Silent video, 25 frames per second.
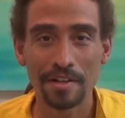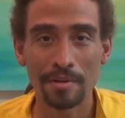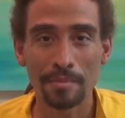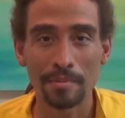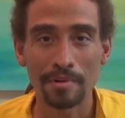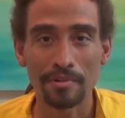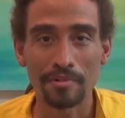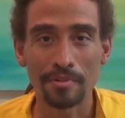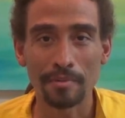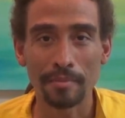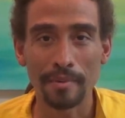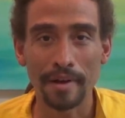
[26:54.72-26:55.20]
but
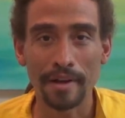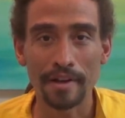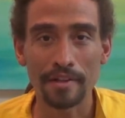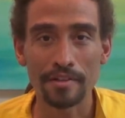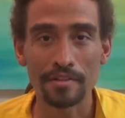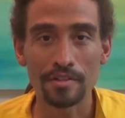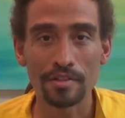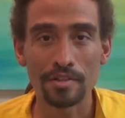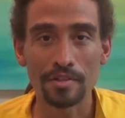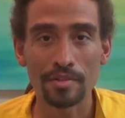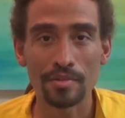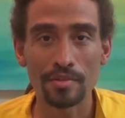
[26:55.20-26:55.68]
remind
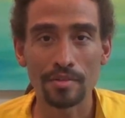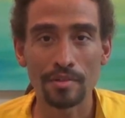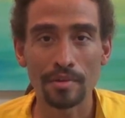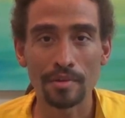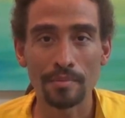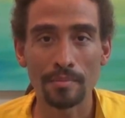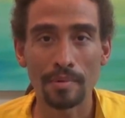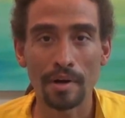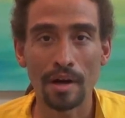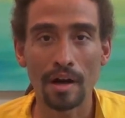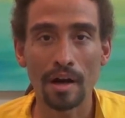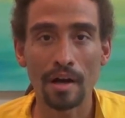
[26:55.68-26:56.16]
you
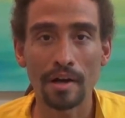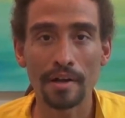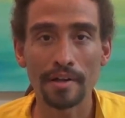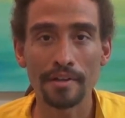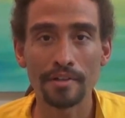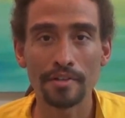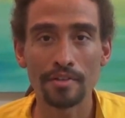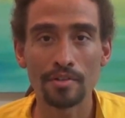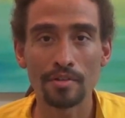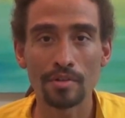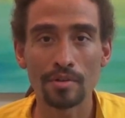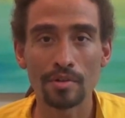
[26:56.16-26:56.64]
that
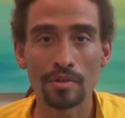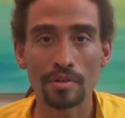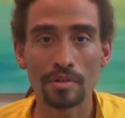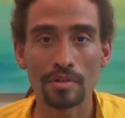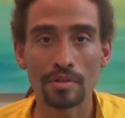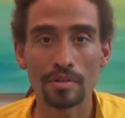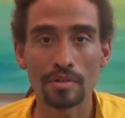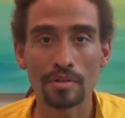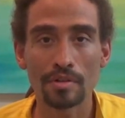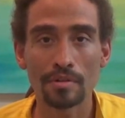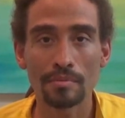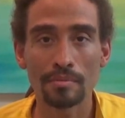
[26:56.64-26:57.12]
behind
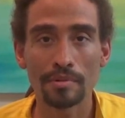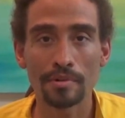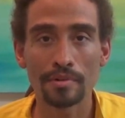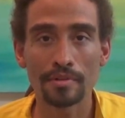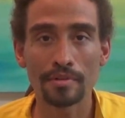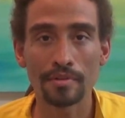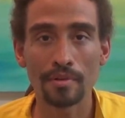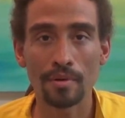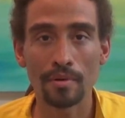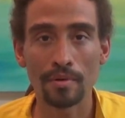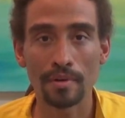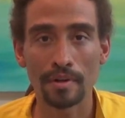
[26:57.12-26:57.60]
your
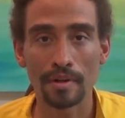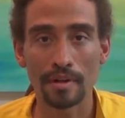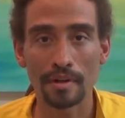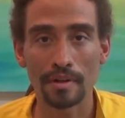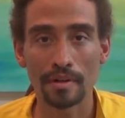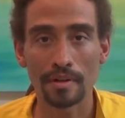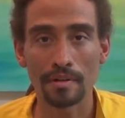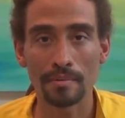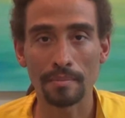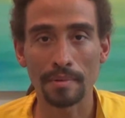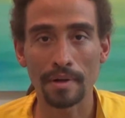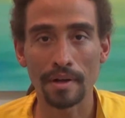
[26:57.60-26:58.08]
persona,
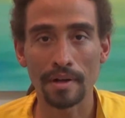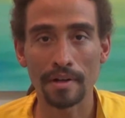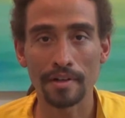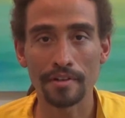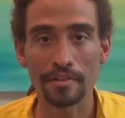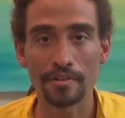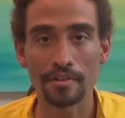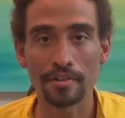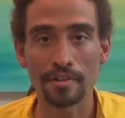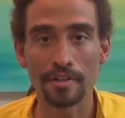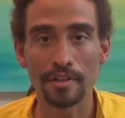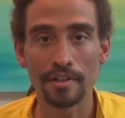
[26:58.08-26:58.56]
behind
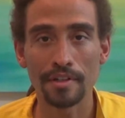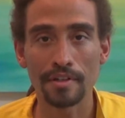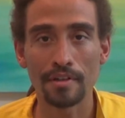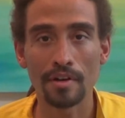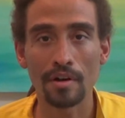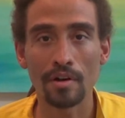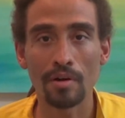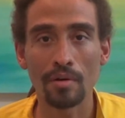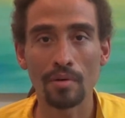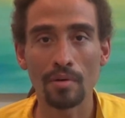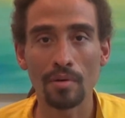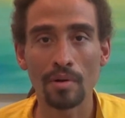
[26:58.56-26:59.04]
your
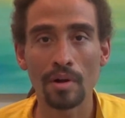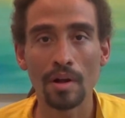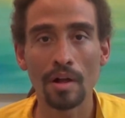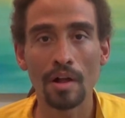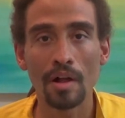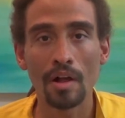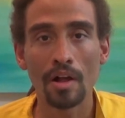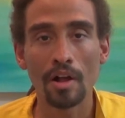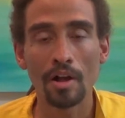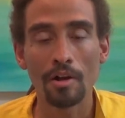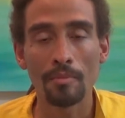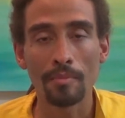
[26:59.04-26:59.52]
ego,
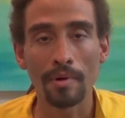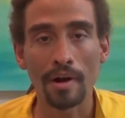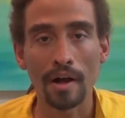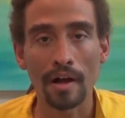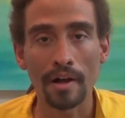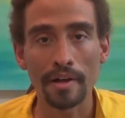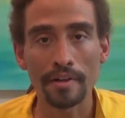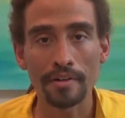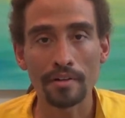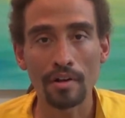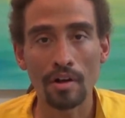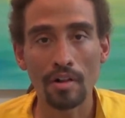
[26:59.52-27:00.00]

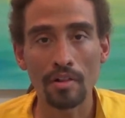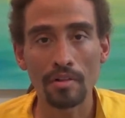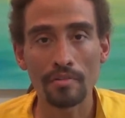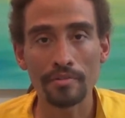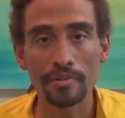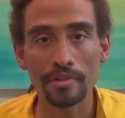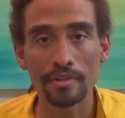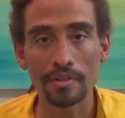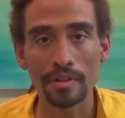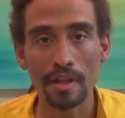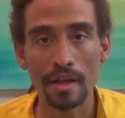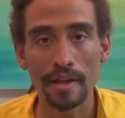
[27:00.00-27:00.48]
behind all of
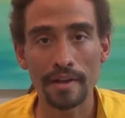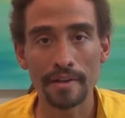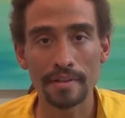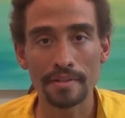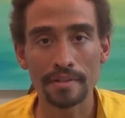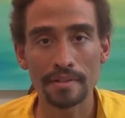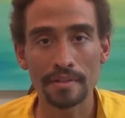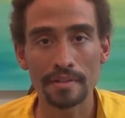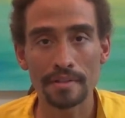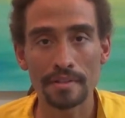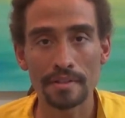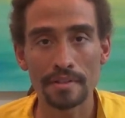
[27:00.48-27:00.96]
your likes
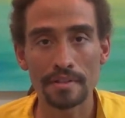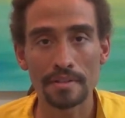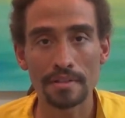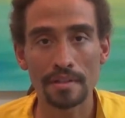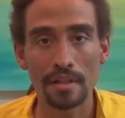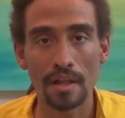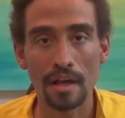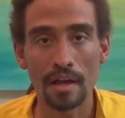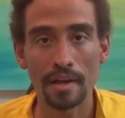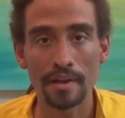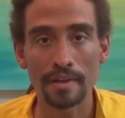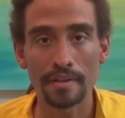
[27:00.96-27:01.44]
and
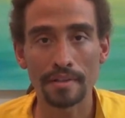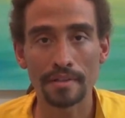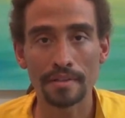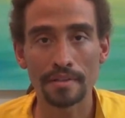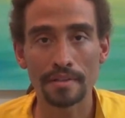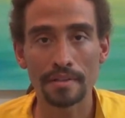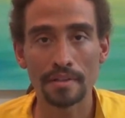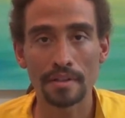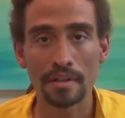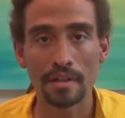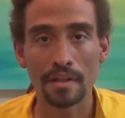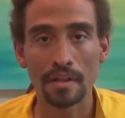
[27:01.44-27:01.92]

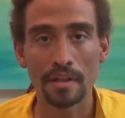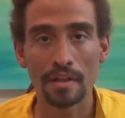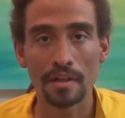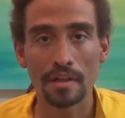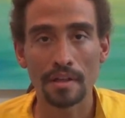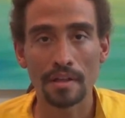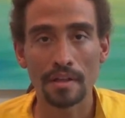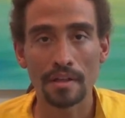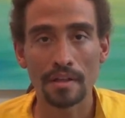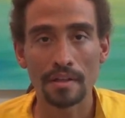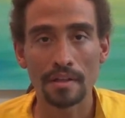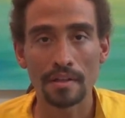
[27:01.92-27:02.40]
dislikes,
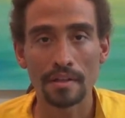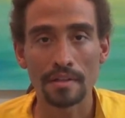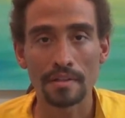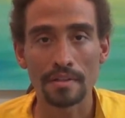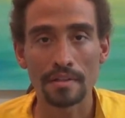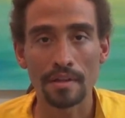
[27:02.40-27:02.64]
is